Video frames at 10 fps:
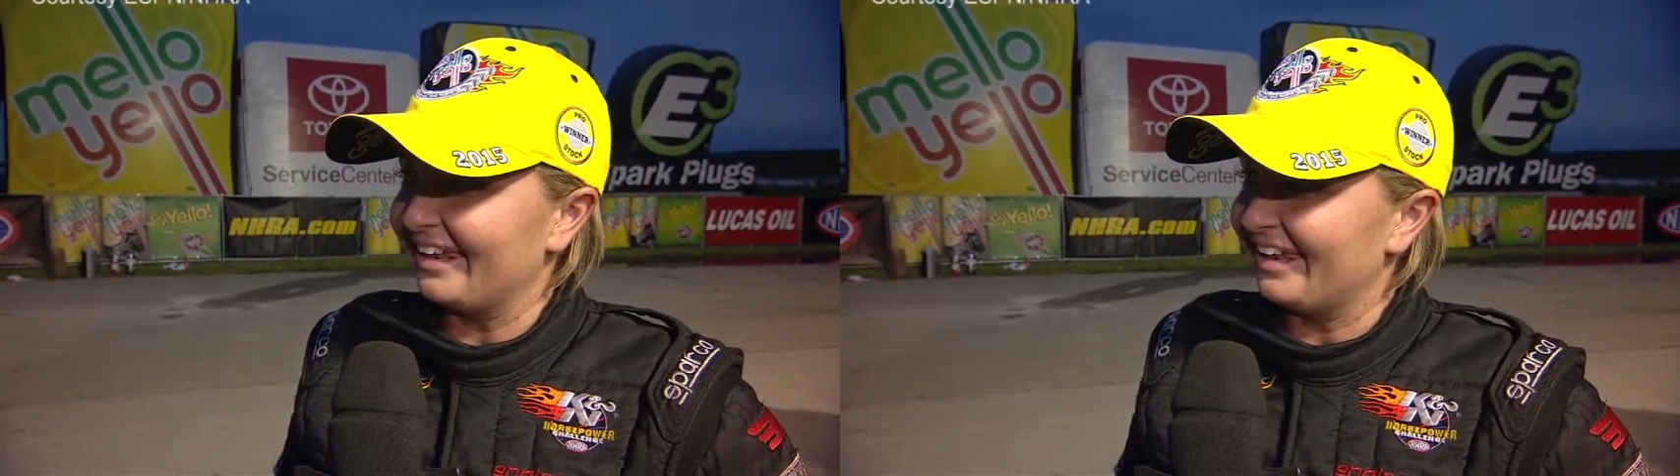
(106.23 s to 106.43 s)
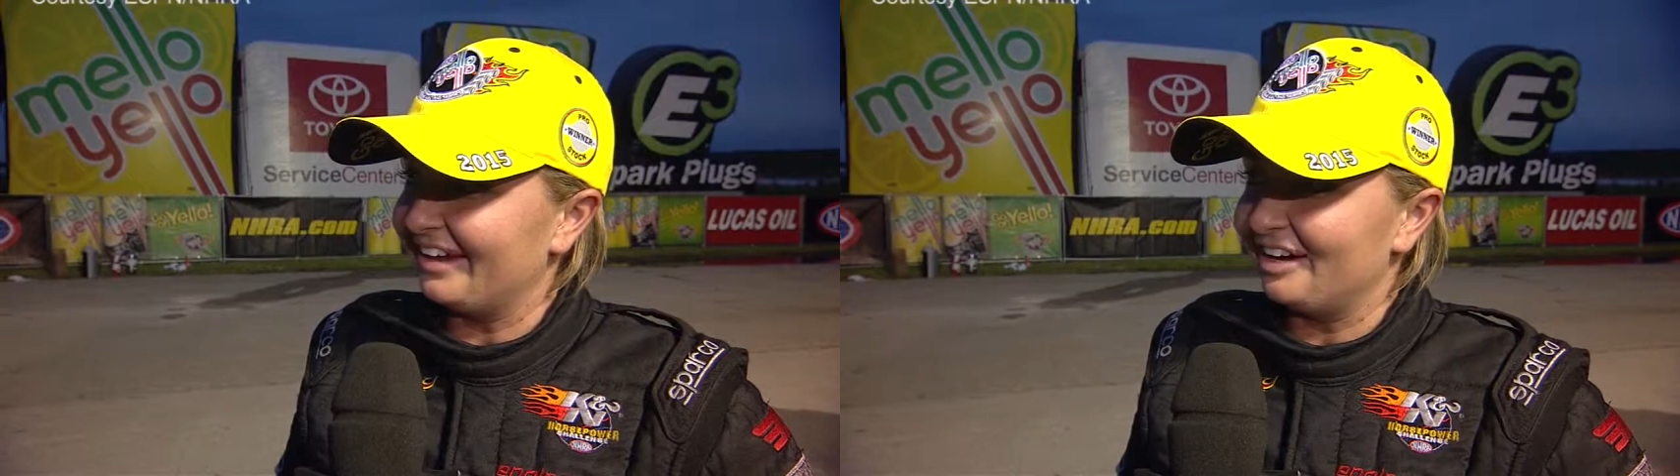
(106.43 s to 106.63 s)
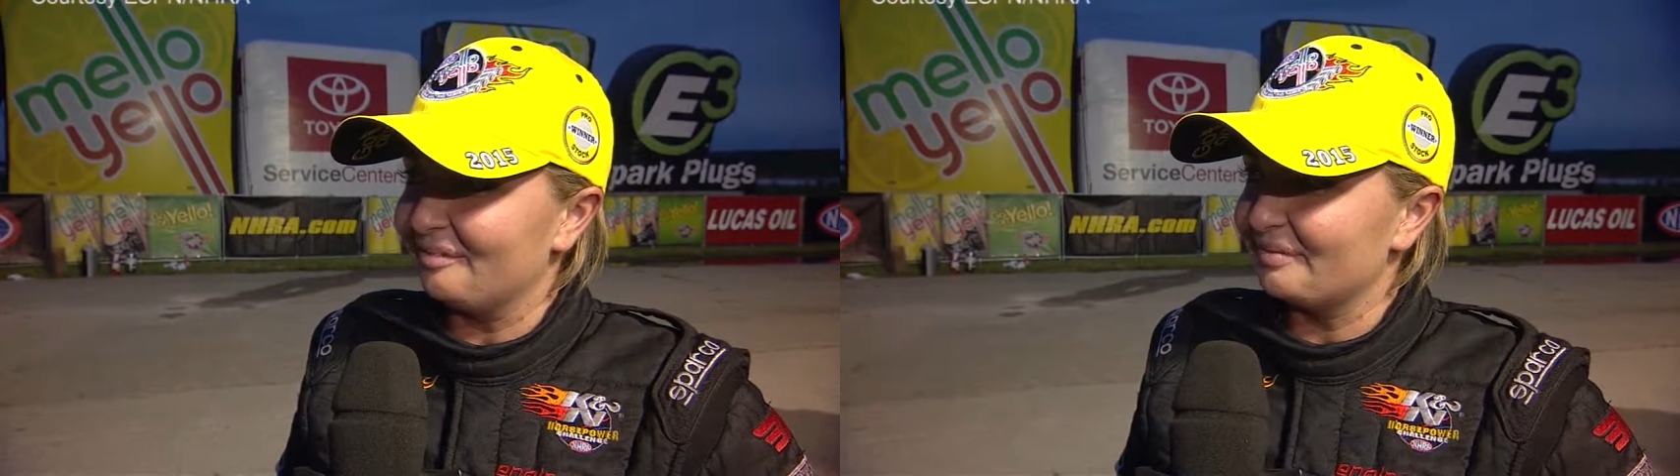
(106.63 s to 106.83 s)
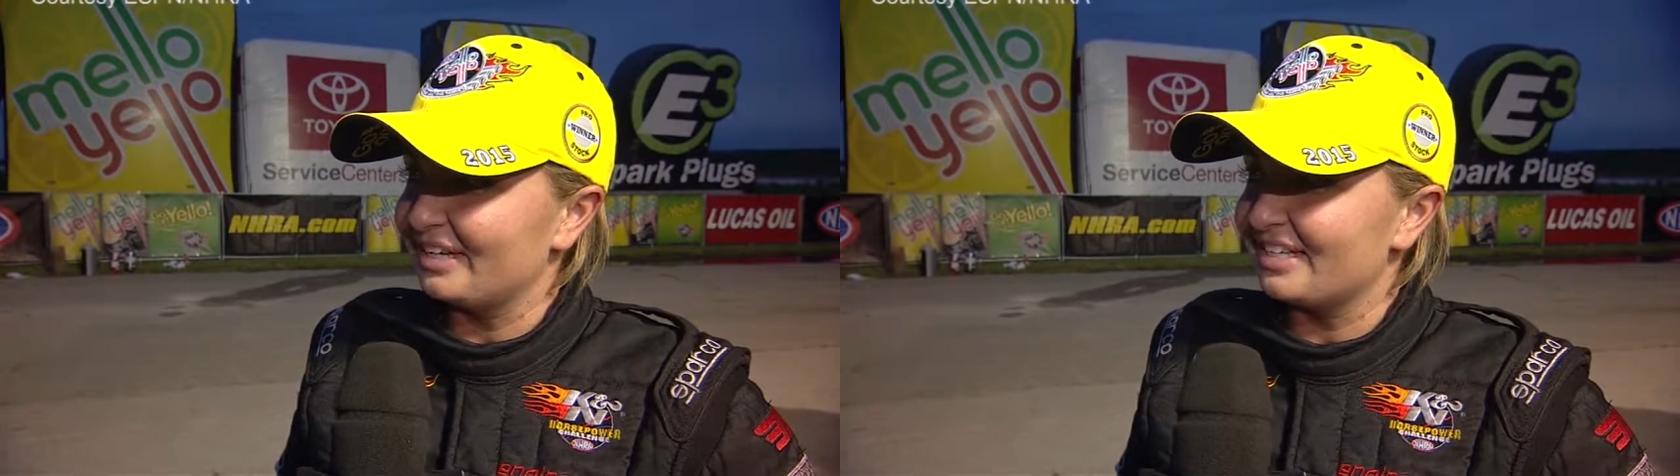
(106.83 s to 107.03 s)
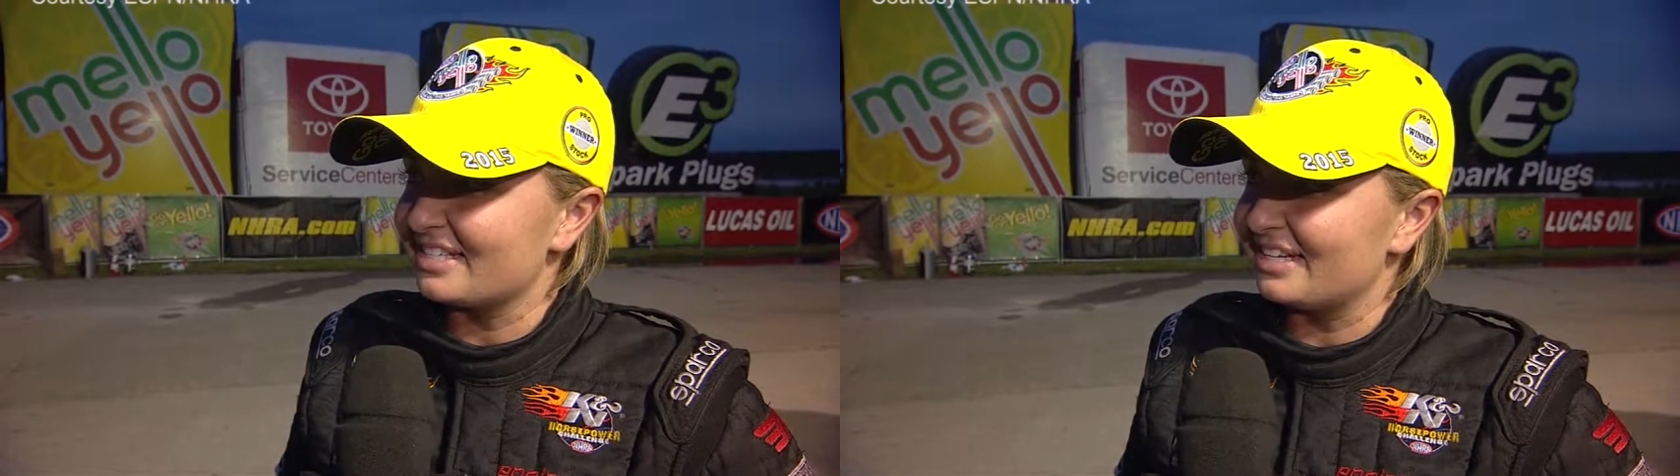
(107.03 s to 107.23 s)
And um,
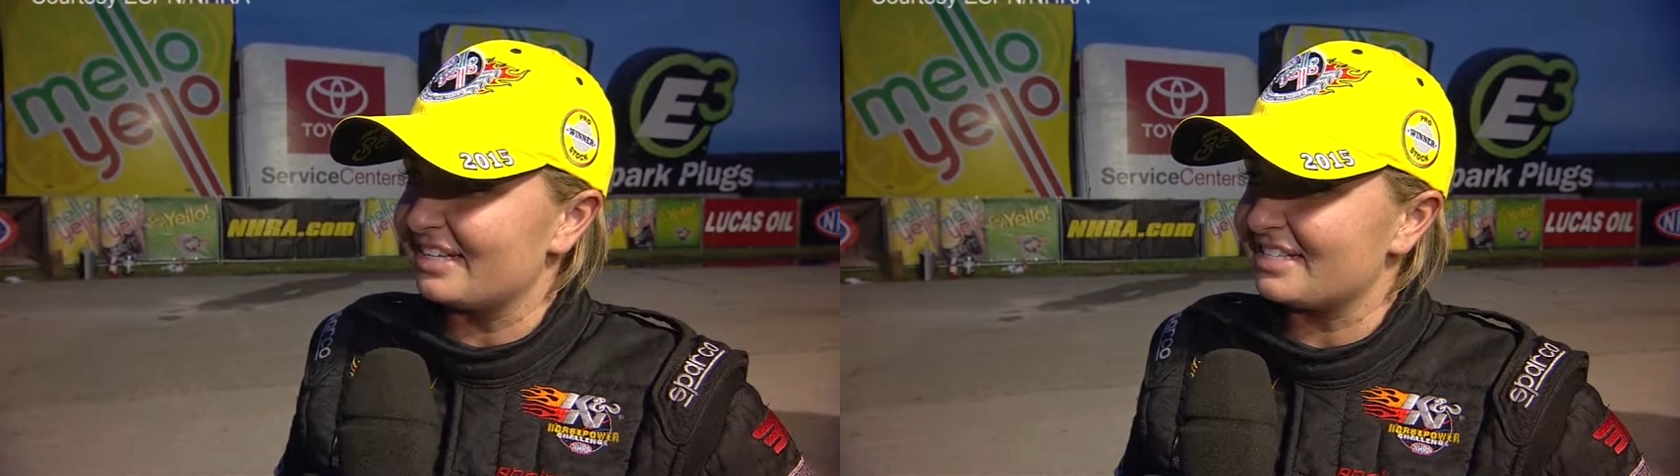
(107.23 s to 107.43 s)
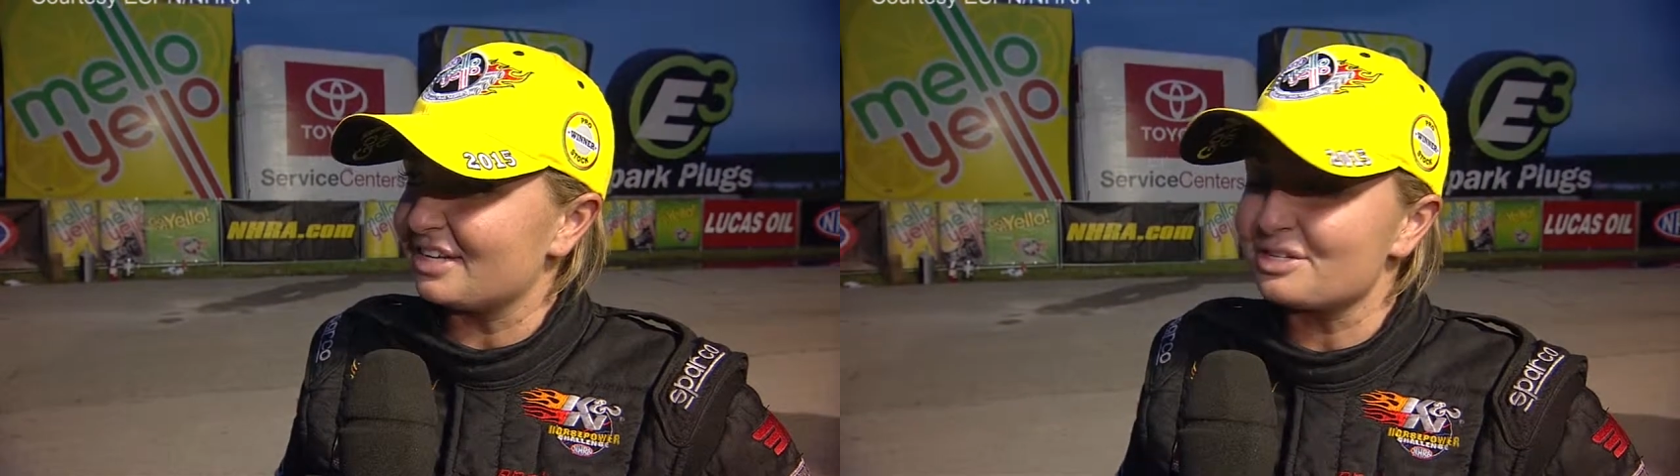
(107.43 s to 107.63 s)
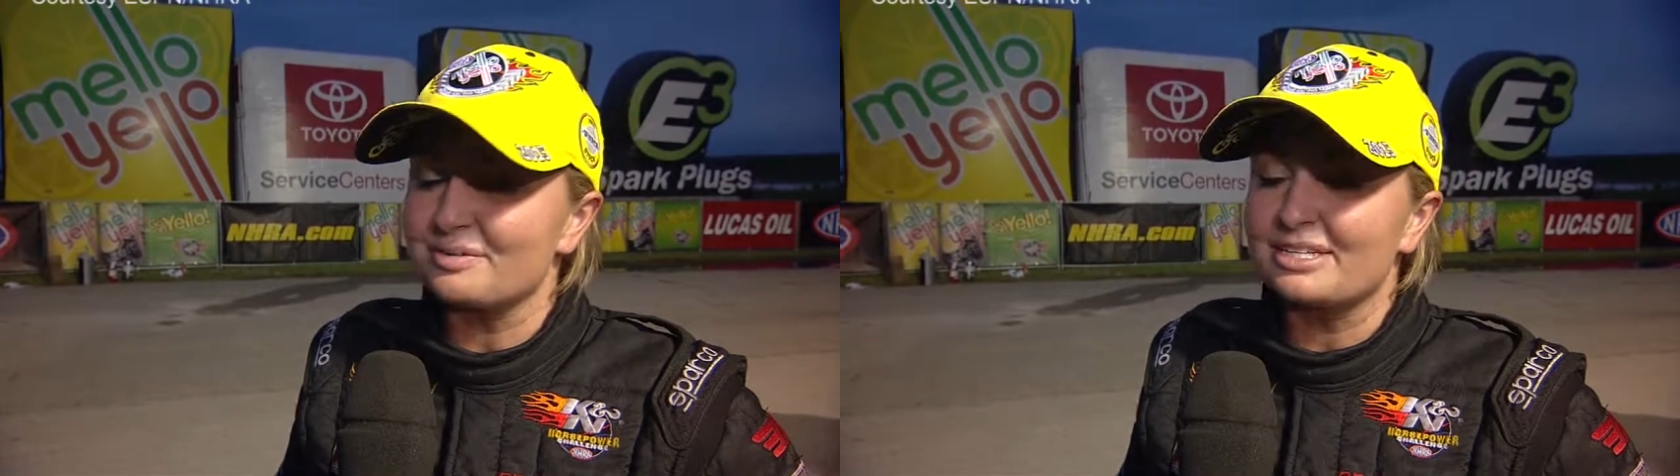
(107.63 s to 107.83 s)
it's it's such